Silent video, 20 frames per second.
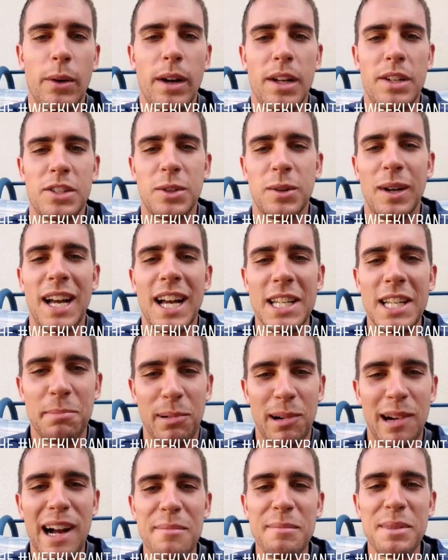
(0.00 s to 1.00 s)
All right, so as
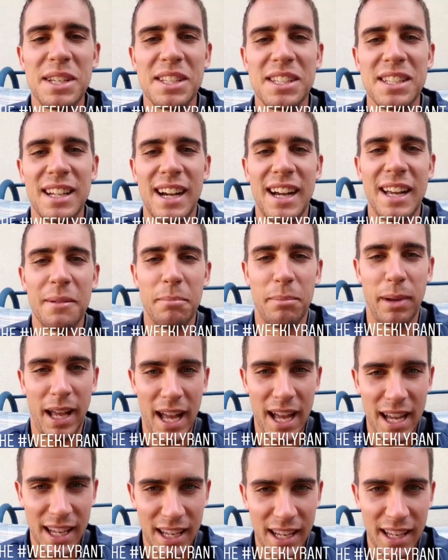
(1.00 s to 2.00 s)
promised, I am
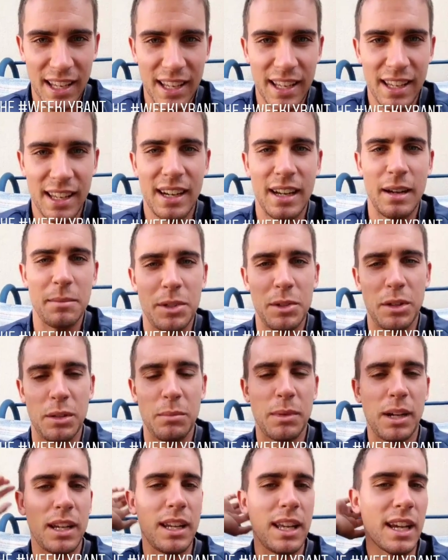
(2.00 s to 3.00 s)
back and I'm
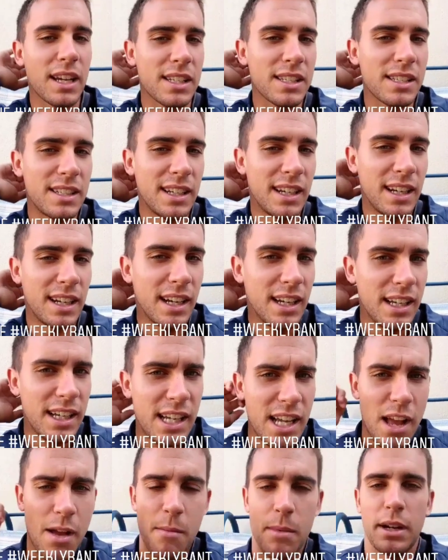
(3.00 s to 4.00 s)
doing my next
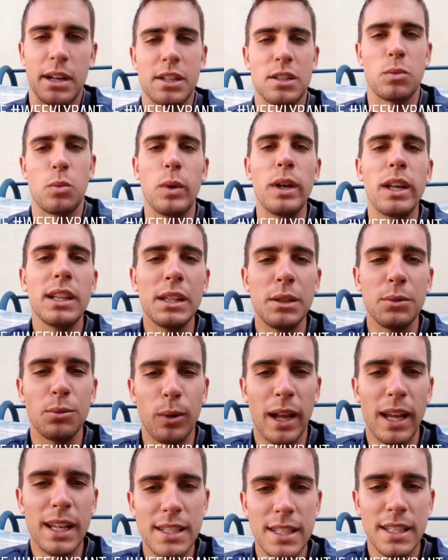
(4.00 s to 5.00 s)
weekly
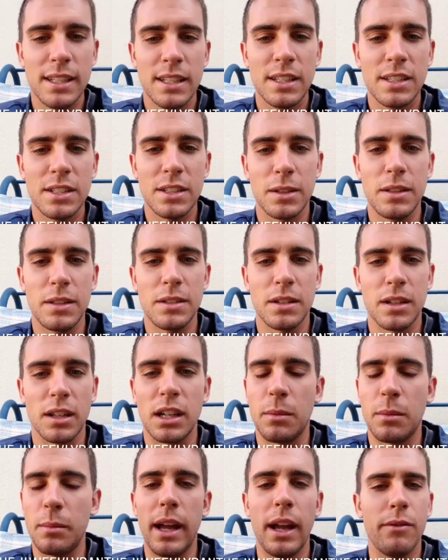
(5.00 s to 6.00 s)
rant. So these are
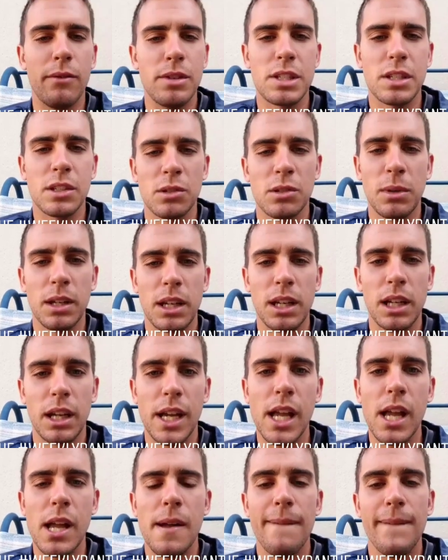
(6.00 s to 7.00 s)
going to come every single
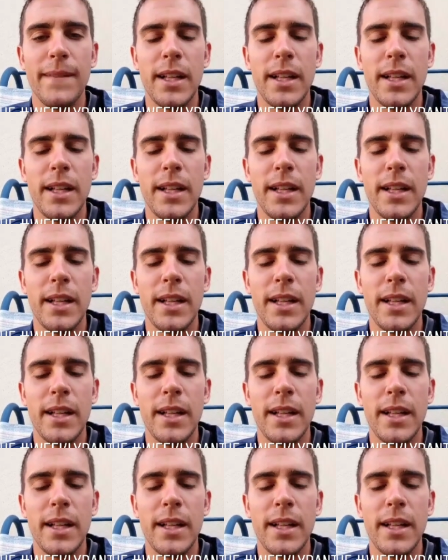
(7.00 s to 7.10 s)
Monday.